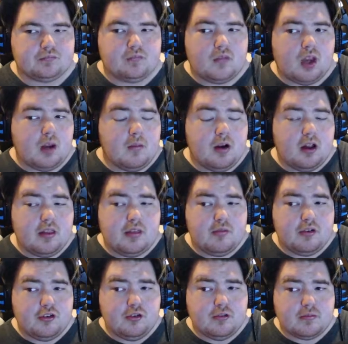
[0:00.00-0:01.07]
but all of them were
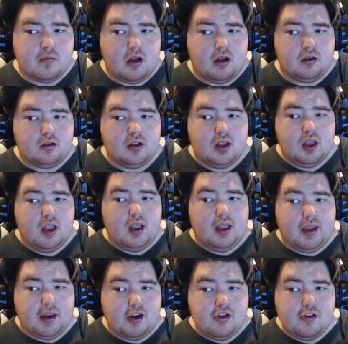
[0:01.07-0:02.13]
too small. And I
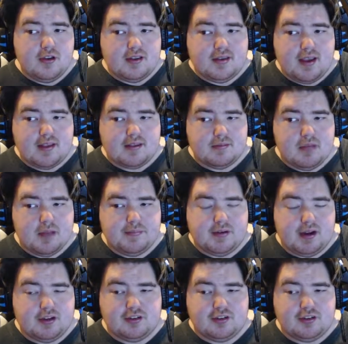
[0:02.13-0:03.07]
know you can size them up, but I just